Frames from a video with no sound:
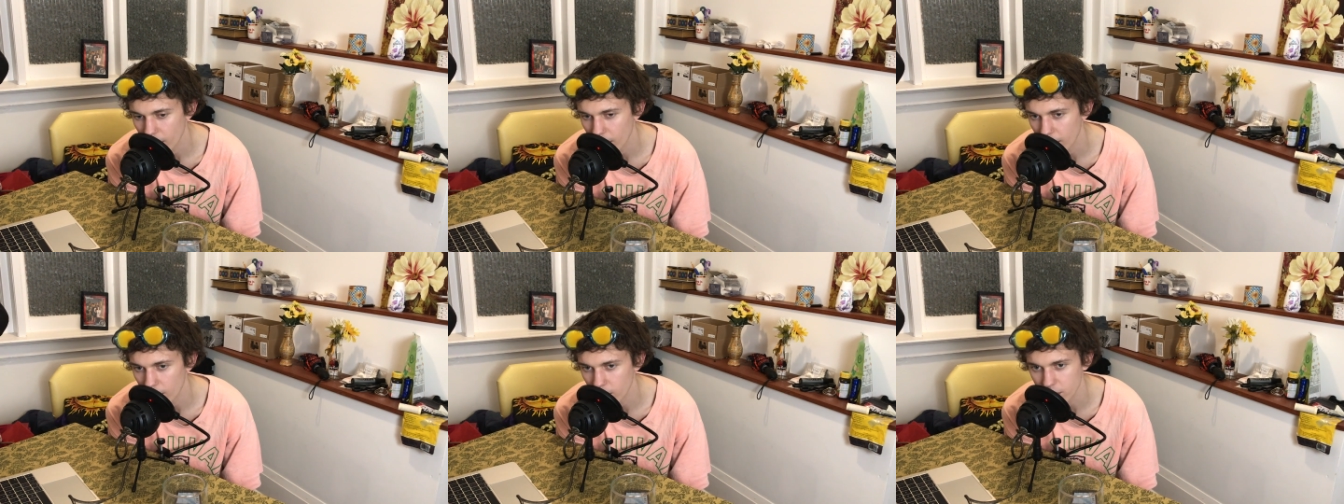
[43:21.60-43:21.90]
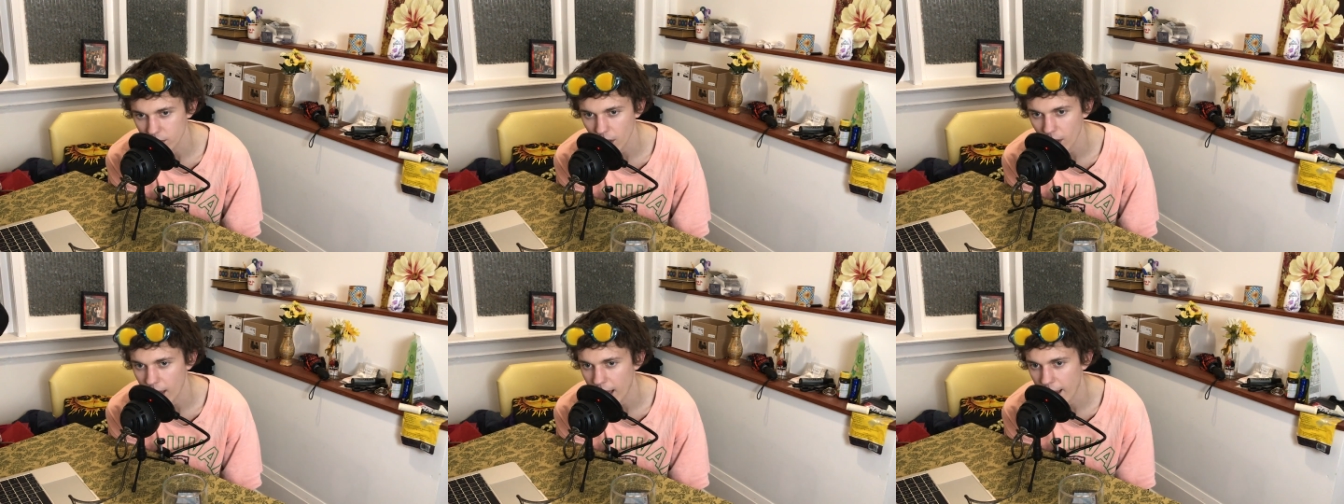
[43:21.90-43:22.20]
it
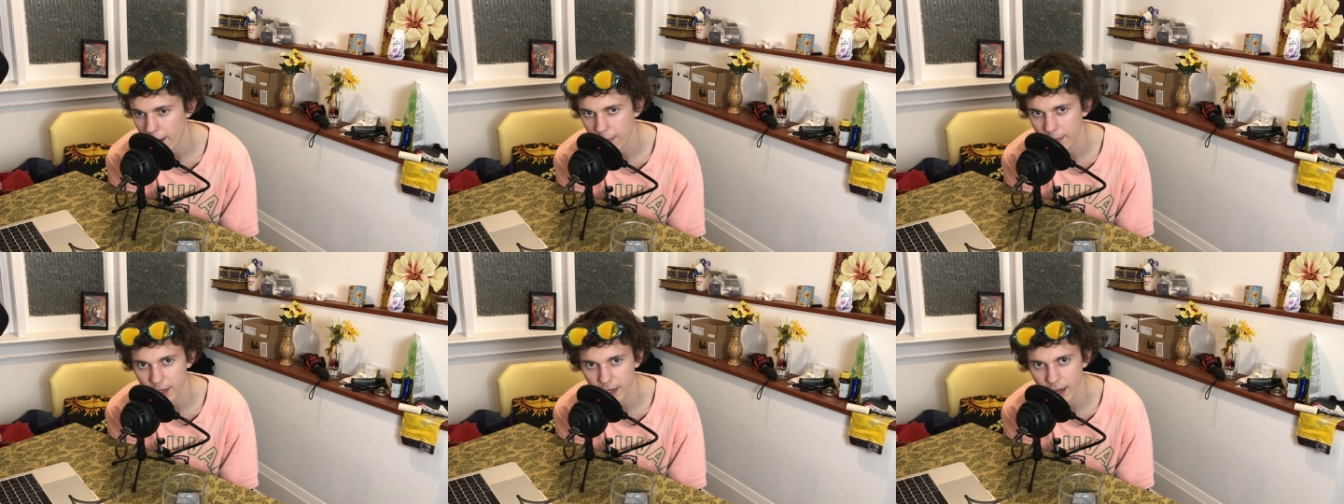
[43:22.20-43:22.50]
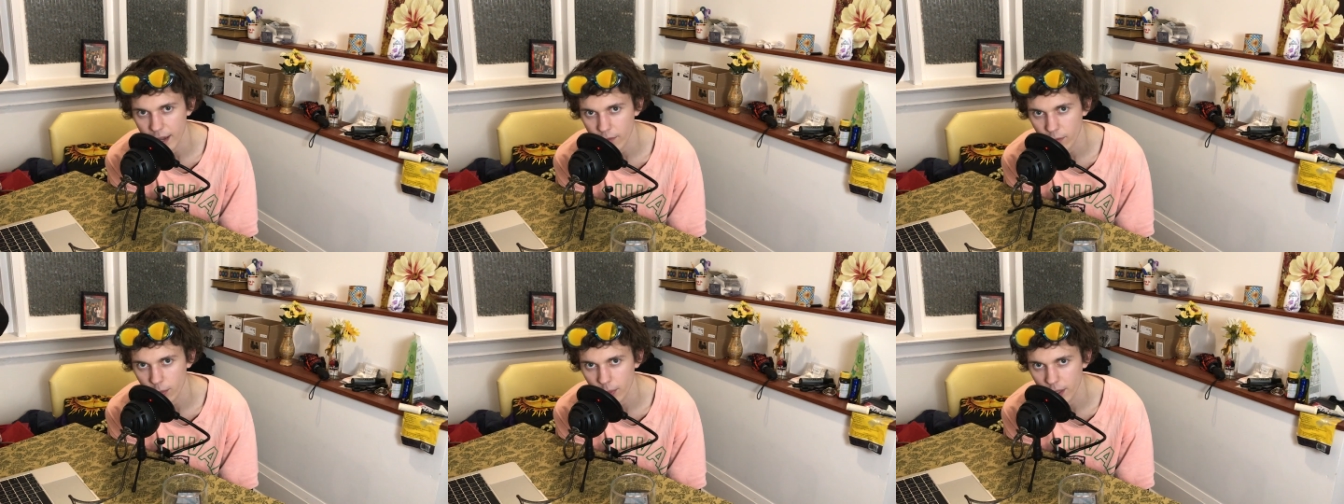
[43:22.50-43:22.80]
was all happening
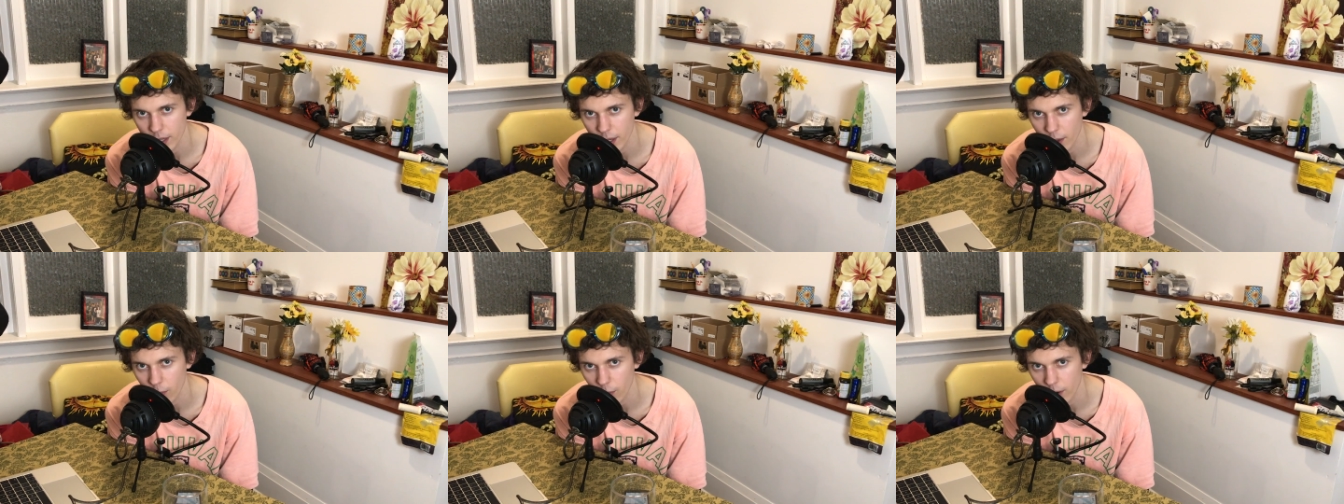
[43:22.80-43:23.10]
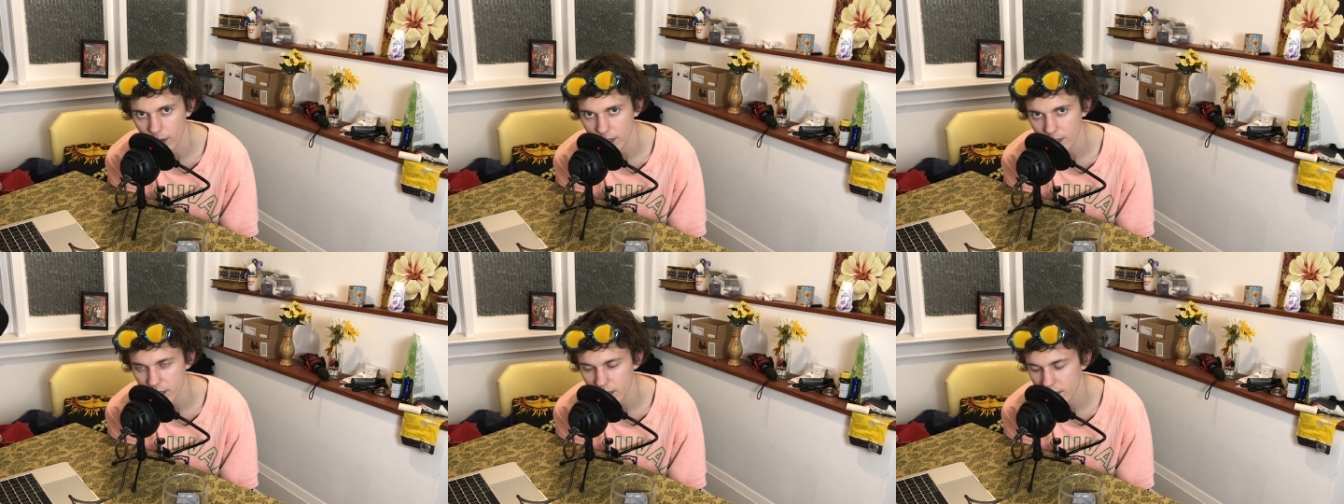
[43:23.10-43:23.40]
to everybody at
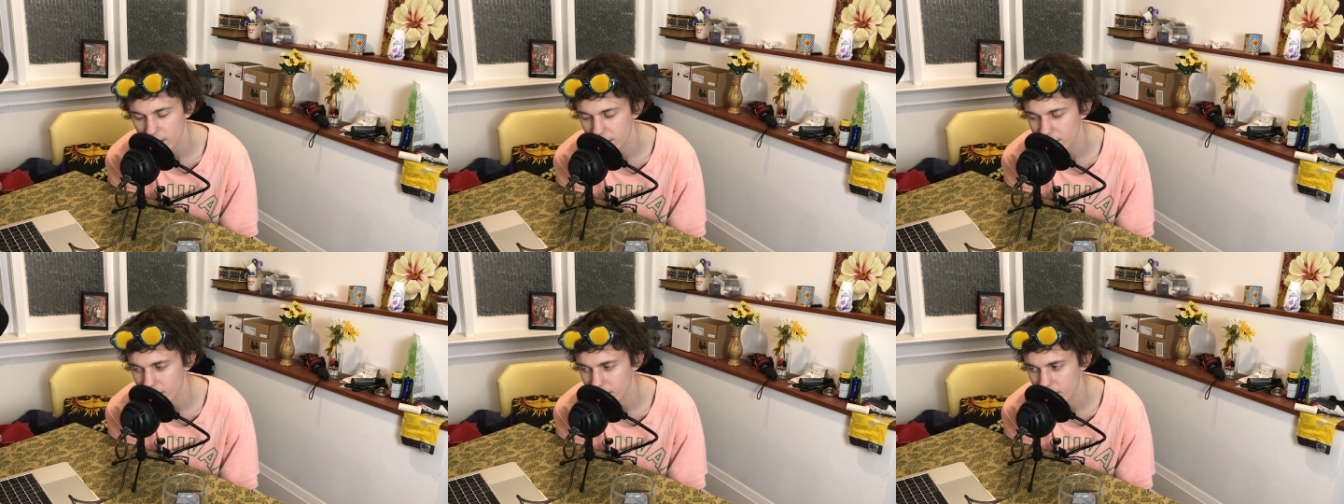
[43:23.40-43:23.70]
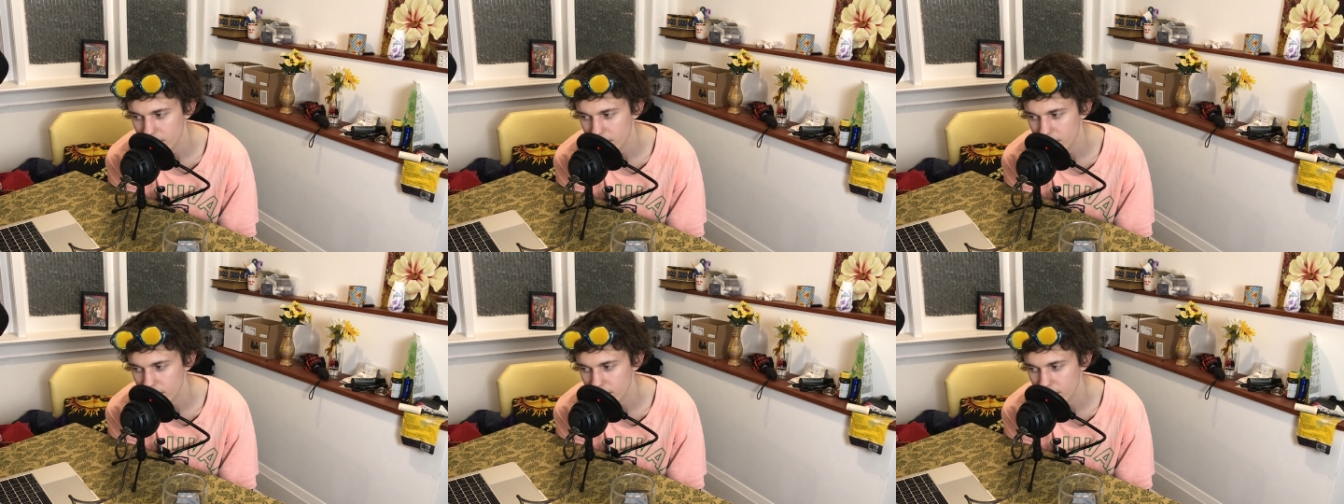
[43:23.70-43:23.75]
once.